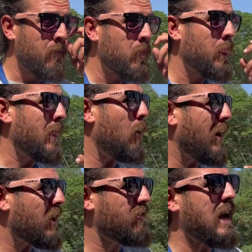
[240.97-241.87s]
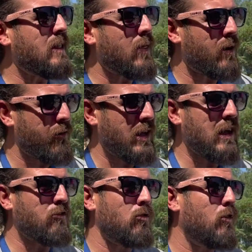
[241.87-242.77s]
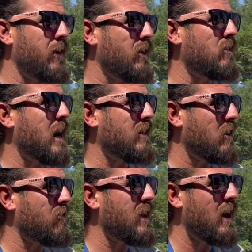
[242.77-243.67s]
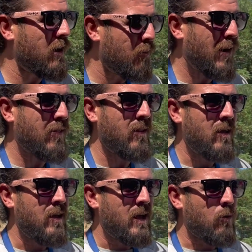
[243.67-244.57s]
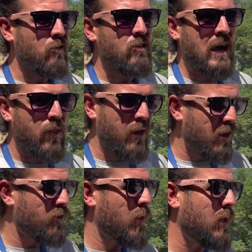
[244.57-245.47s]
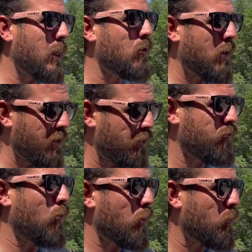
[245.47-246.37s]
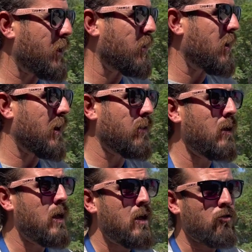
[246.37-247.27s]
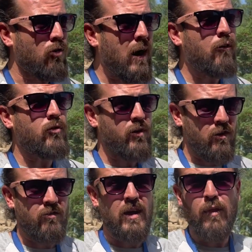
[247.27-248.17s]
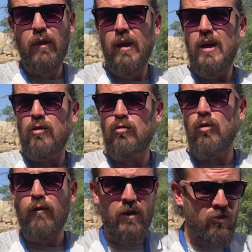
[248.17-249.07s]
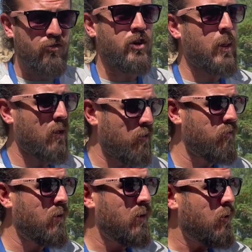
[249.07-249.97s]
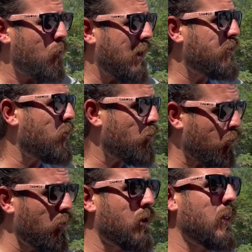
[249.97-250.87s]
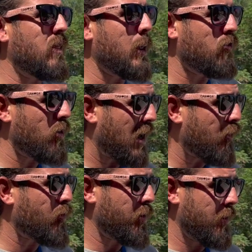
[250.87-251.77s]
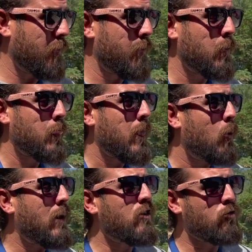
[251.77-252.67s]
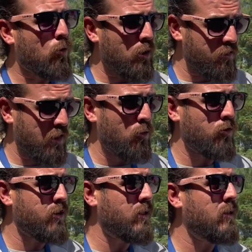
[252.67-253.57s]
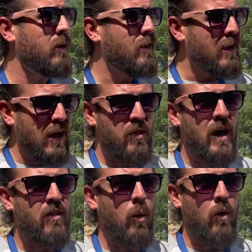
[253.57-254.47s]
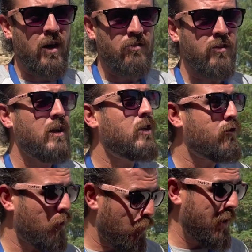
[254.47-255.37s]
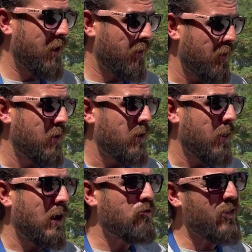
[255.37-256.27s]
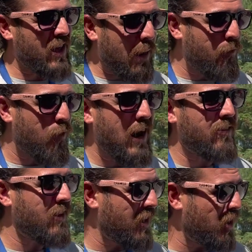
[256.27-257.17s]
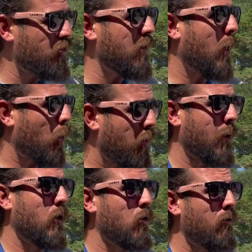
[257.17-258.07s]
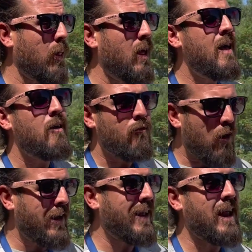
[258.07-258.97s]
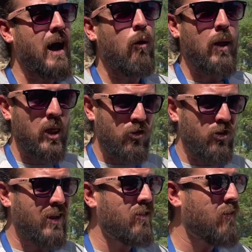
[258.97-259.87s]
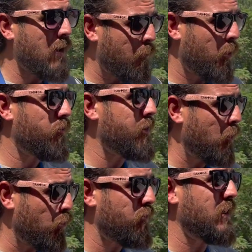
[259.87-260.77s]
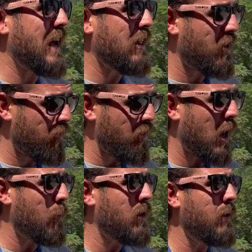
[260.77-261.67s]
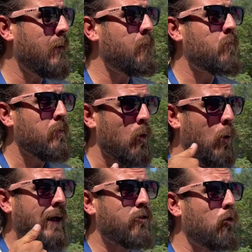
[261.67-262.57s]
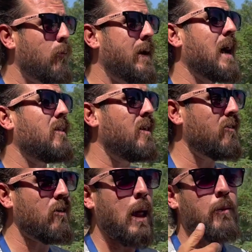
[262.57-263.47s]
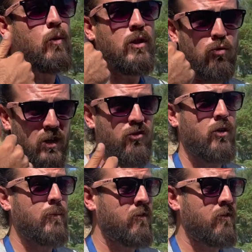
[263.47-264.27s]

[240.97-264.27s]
Now Alexander the Great, as you know, he died as a young man. He was like 31 years old when he died. So after his death, 2 of his generals wanted to conquer the region after him. One is called Seleucid and the other was Ptolemy, right? So they kept fighting each other over and over. Finally, our region ended up with Seleucid and his army, while Ptolemy and his army went to Egypt,